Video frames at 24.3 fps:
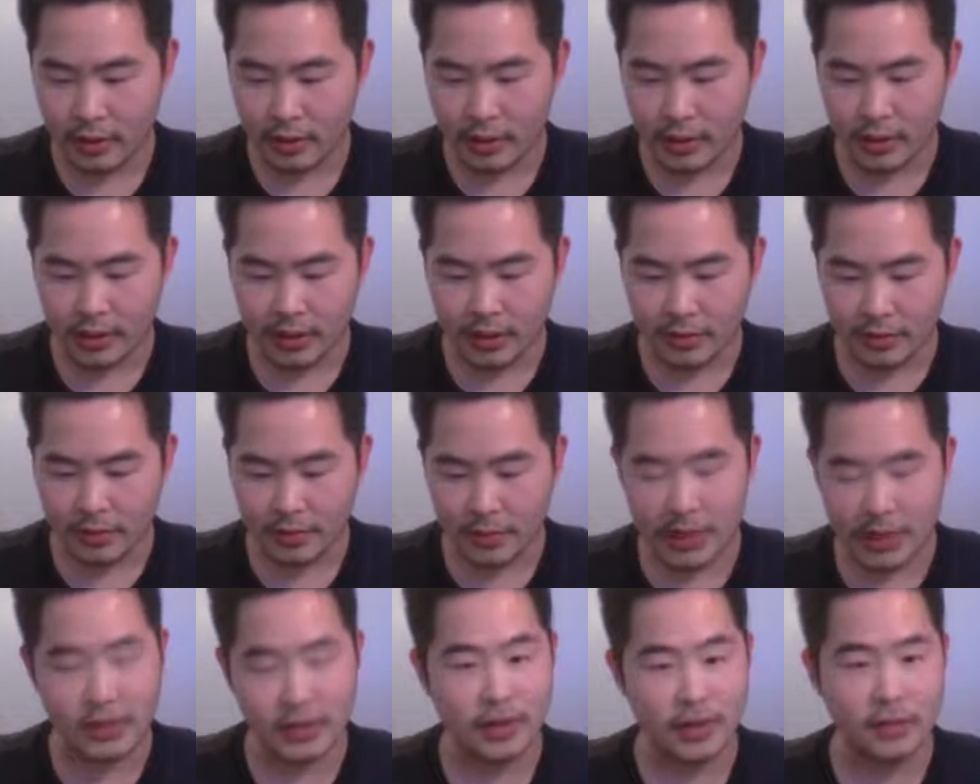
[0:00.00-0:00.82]
It is
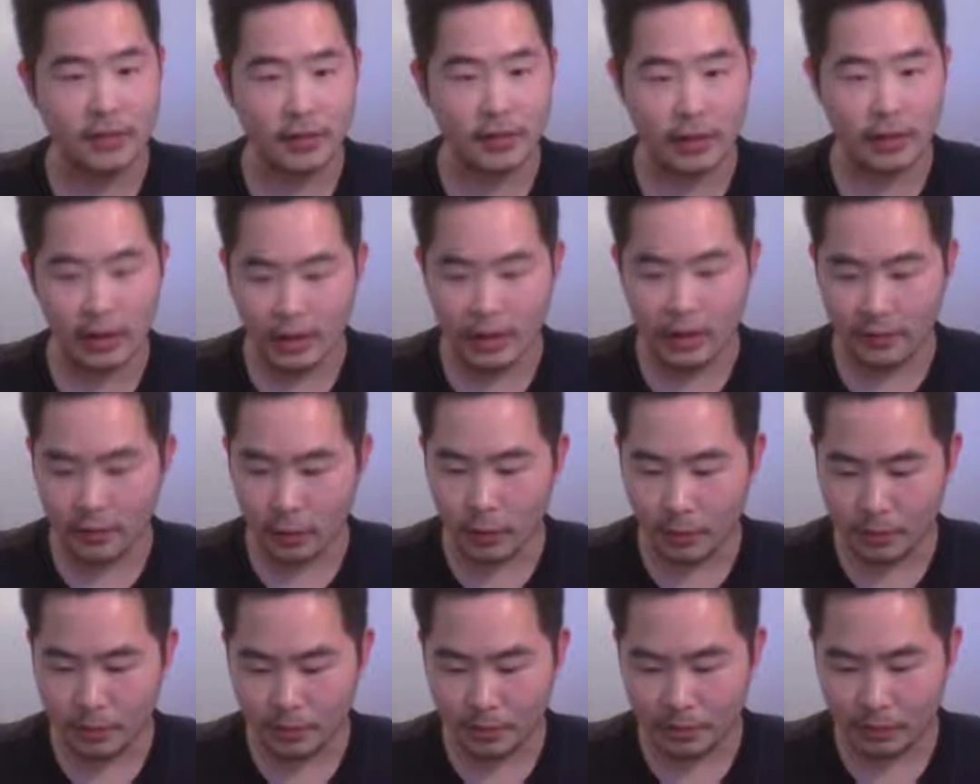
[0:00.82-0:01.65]
based off your
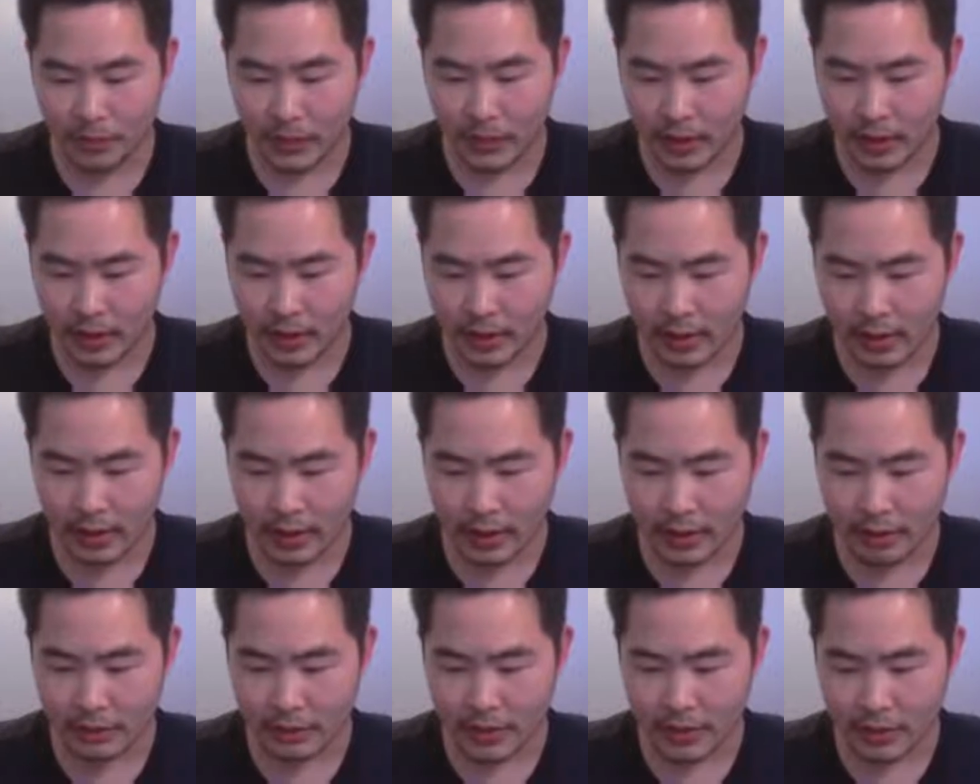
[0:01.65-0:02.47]
level.
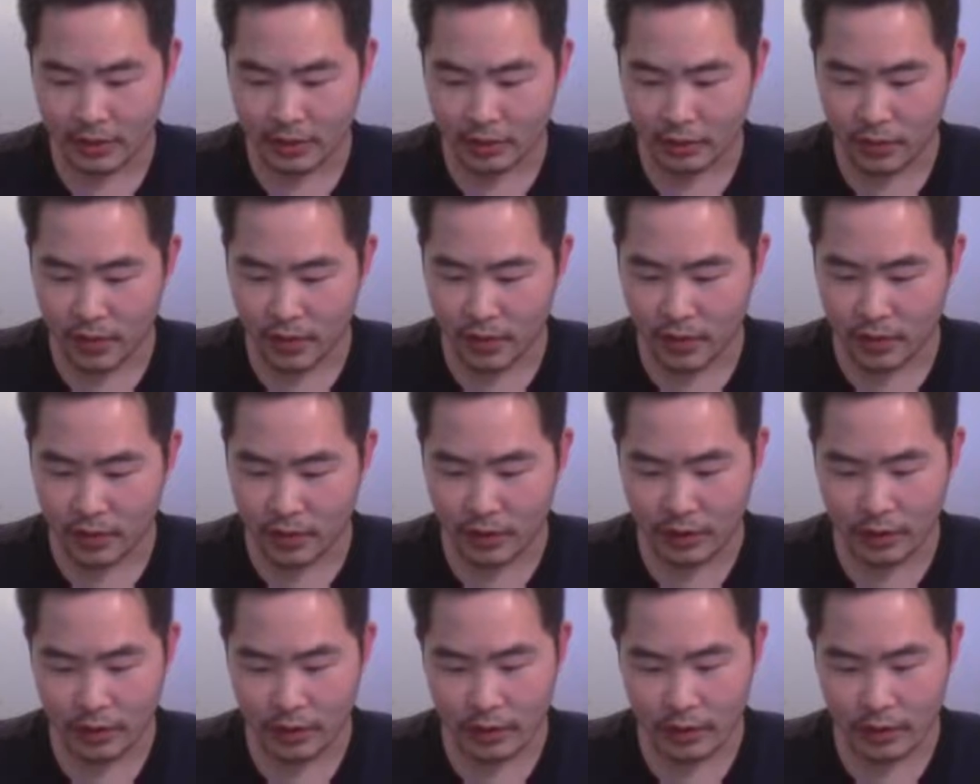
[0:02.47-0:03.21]
This one,